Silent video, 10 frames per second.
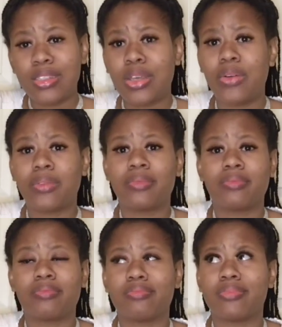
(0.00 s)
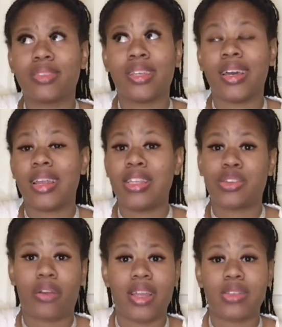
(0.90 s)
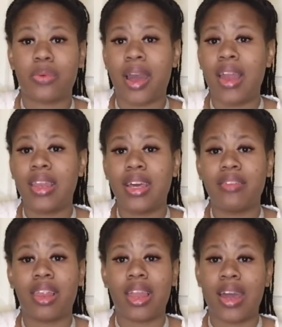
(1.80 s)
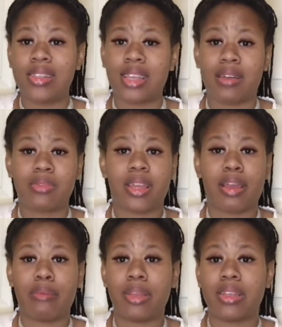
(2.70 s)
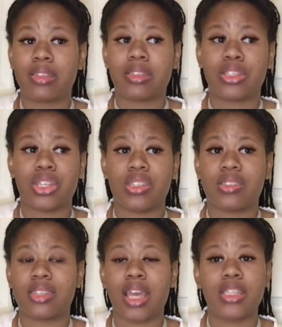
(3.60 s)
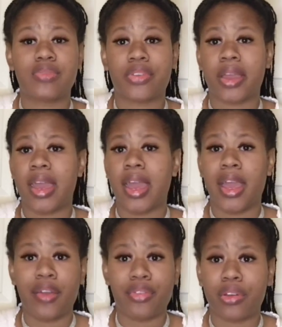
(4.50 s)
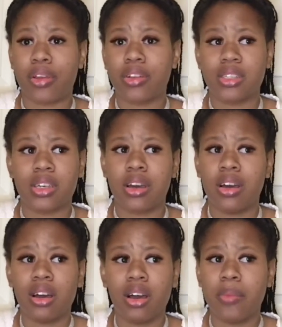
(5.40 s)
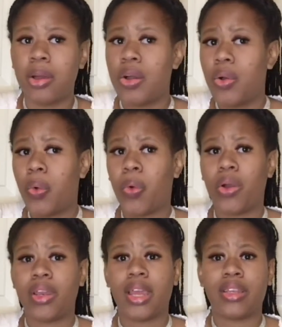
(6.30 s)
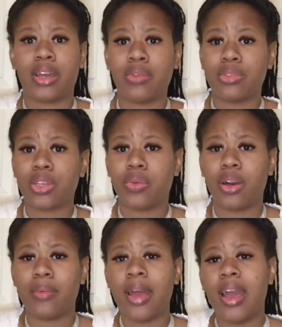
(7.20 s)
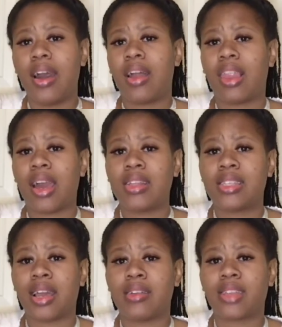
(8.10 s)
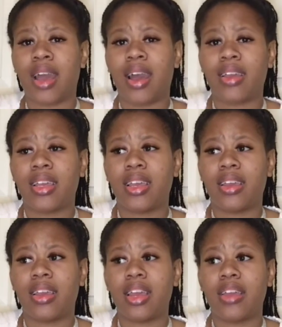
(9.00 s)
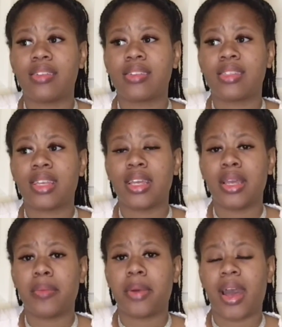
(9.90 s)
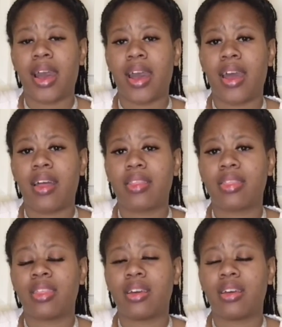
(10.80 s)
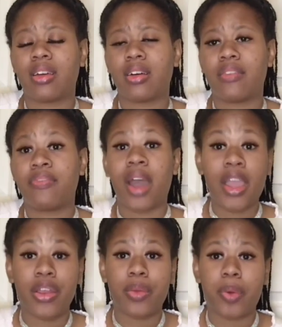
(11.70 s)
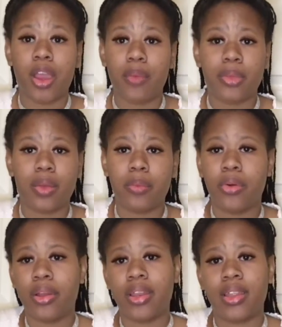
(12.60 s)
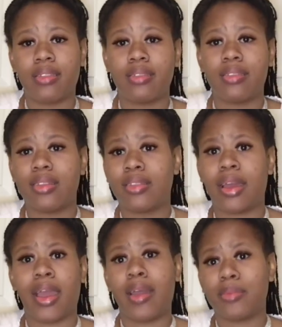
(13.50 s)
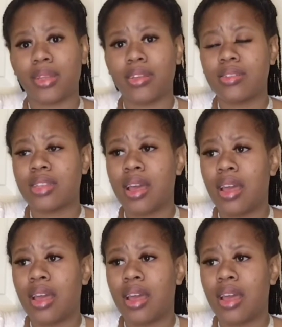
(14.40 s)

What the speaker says: So, yeah, that's crazy. Where I live, a lot of times the ambulance just takes forever to come, or they don't show up. A lot of times I get seen by the fire department more than the ambulance.